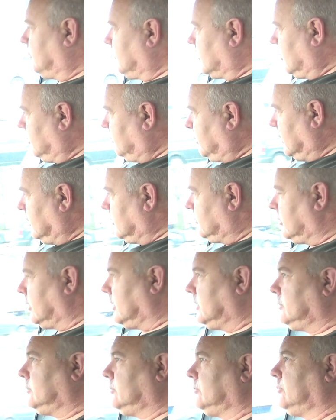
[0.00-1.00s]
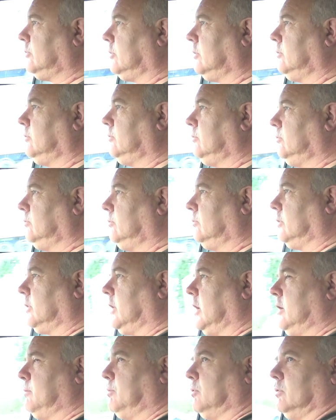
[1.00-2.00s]
computer to the
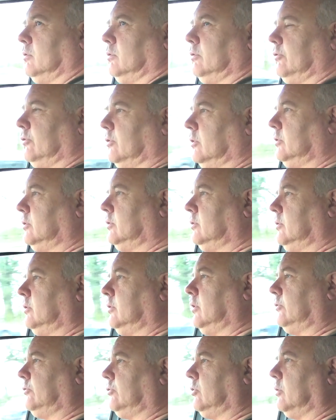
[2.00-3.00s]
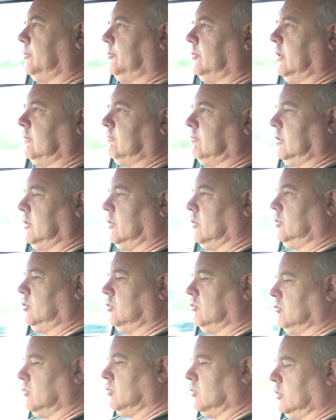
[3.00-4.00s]
keyboards and the stops and everything on
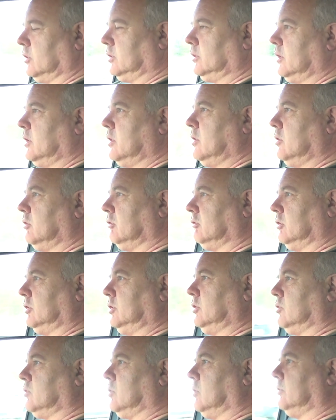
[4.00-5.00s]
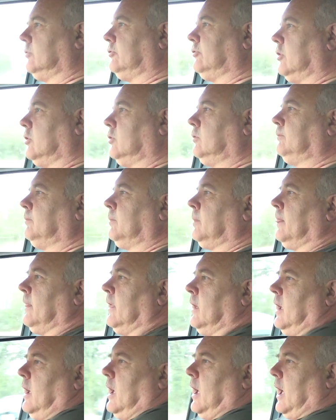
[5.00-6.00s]
your organ or on your console,
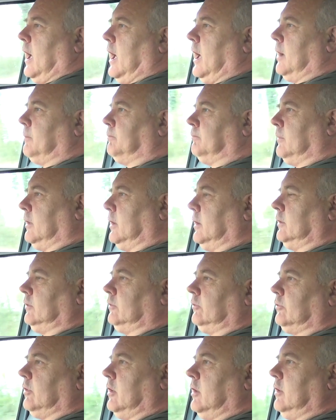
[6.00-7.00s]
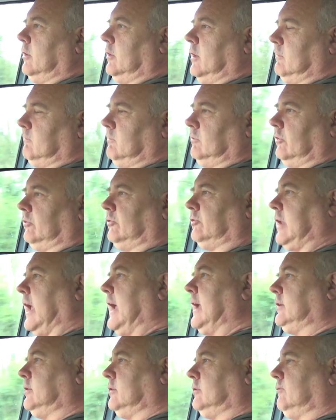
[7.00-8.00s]
and there is a
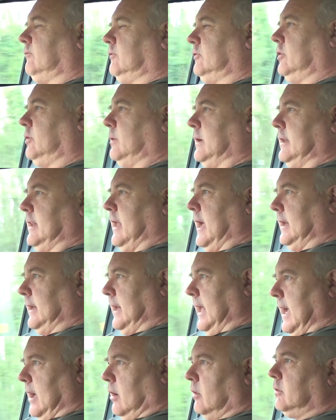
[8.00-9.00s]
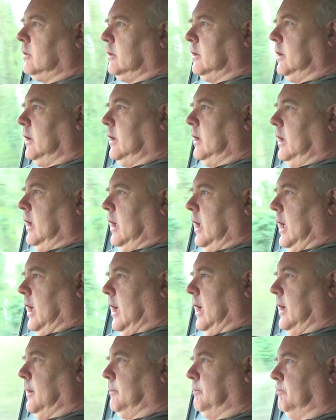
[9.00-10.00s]
standard for doing that
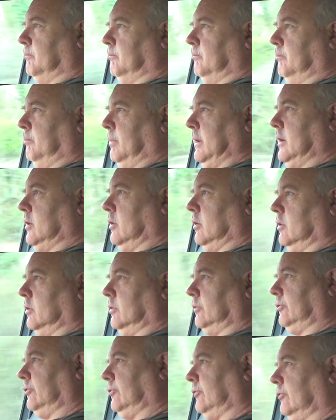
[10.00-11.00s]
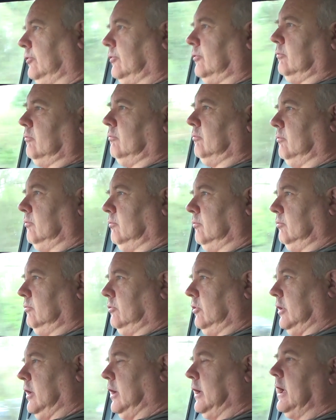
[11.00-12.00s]
now, because
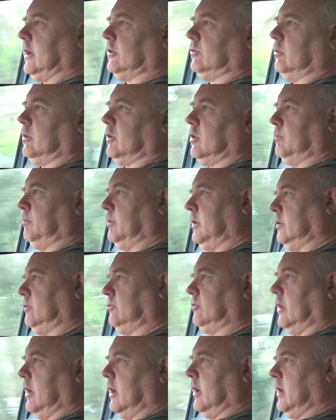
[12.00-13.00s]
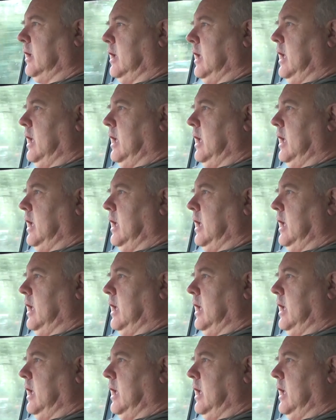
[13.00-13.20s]
to connect to a computer,